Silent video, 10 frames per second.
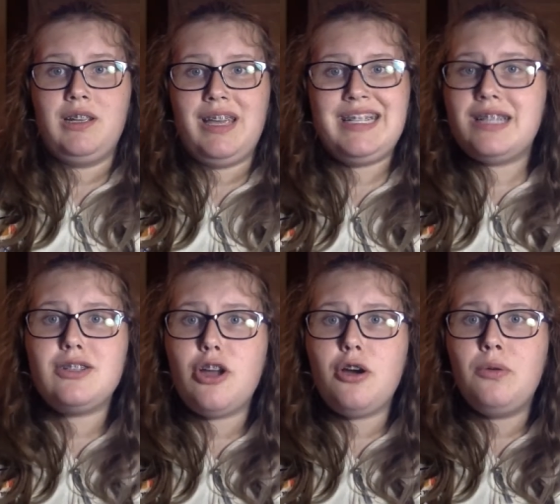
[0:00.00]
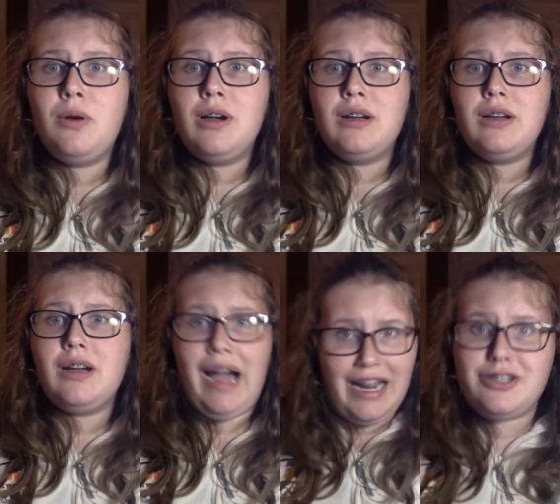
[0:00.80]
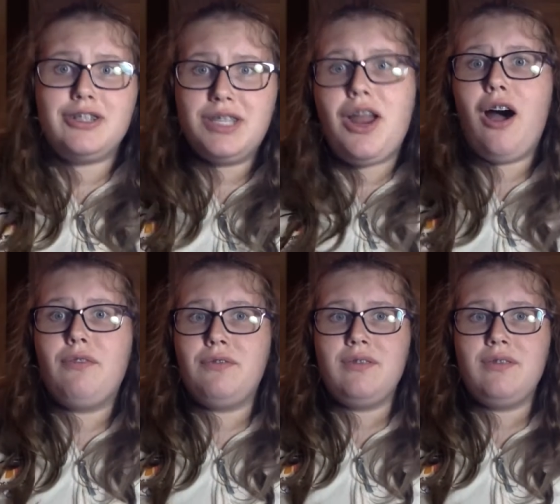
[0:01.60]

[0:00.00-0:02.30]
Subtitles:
It doesn't know. I turned it off.